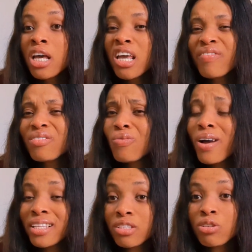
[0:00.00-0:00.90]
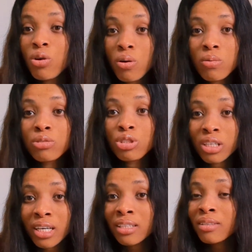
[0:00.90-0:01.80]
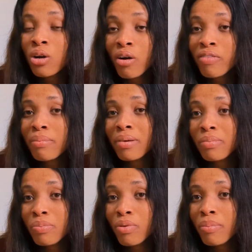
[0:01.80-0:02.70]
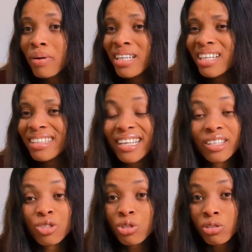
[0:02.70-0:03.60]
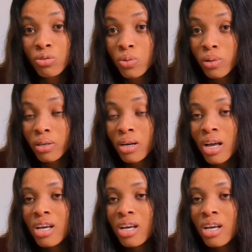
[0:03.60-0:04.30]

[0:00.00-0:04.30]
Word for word: even when it's cold you can cover baby properly and take a short walk